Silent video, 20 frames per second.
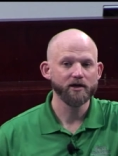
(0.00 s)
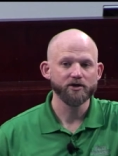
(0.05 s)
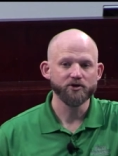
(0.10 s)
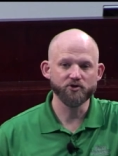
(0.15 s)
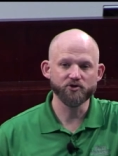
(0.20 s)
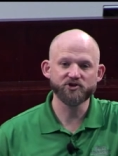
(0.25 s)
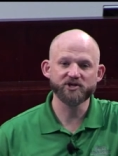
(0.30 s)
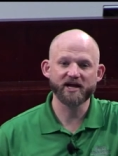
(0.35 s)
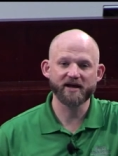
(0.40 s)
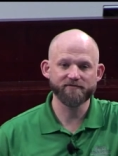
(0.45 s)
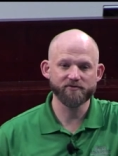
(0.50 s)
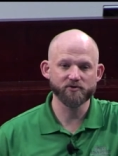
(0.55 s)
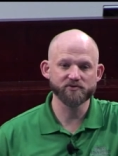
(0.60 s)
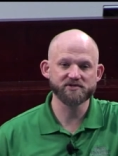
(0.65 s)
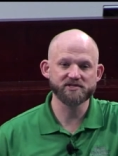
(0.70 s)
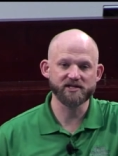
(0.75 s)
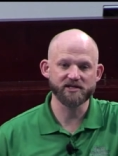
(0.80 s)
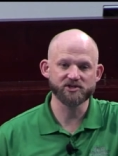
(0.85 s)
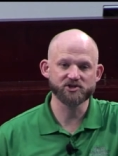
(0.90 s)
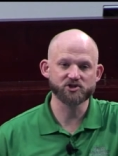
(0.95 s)
you should have those
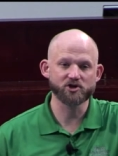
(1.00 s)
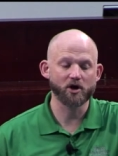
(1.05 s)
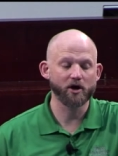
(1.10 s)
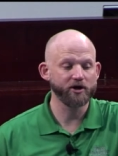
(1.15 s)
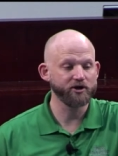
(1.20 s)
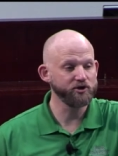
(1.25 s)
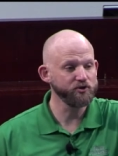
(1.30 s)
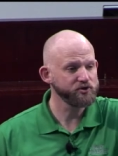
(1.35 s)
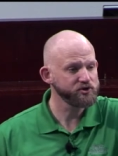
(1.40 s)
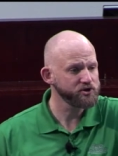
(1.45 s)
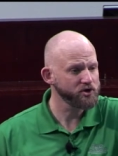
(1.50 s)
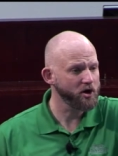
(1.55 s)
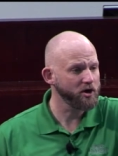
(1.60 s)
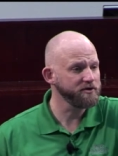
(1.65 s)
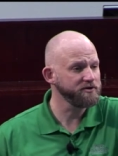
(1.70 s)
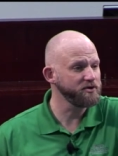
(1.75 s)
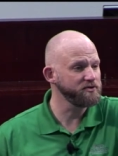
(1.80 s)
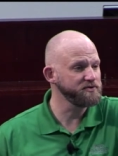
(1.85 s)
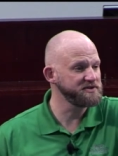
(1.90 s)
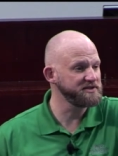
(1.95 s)
seeds started. You
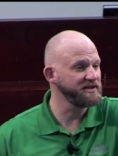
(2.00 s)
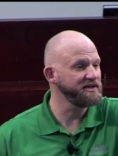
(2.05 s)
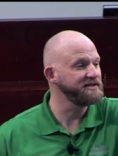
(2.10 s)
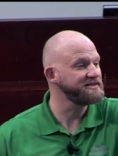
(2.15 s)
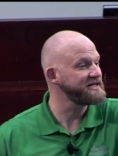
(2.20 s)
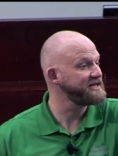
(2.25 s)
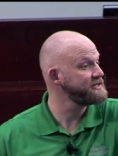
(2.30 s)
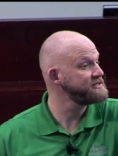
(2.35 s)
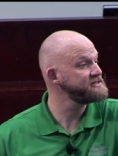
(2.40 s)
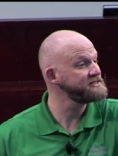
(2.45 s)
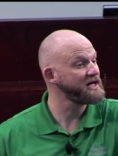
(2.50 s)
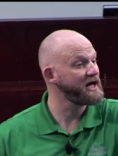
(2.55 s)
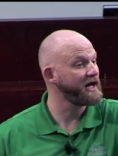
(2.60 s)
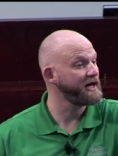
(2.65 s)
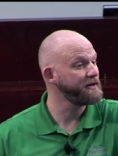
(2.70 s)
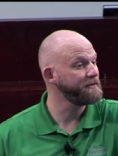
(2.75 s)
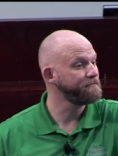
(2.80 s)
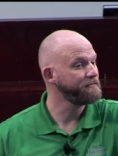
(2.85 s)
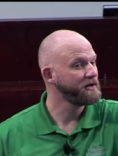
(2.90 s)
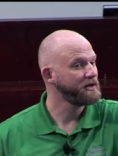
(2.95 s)
start those seeds inside.